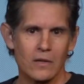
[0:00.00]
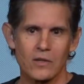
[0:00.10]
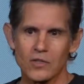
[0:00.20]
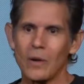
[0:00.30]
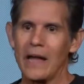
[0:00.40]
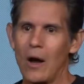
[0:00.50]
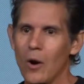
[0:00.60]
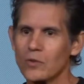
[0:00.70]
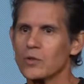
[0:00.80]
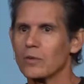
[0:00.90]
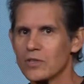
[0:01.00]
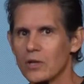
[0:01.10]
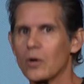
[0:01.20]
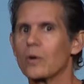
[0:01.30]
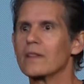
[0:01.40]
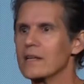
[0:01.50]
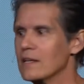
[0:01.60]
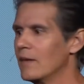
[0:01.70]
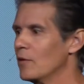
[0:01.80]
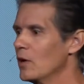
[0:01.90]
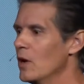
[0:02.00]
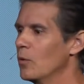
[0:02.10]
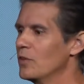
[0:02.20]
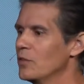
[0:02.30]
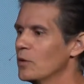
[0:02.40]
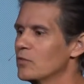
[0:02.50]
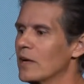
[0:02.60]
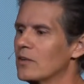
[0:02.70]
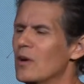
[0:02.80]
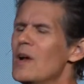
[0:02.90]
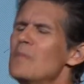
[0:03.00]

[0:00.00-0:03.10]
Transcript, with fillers: So I also was going to go in the endeavor with no director.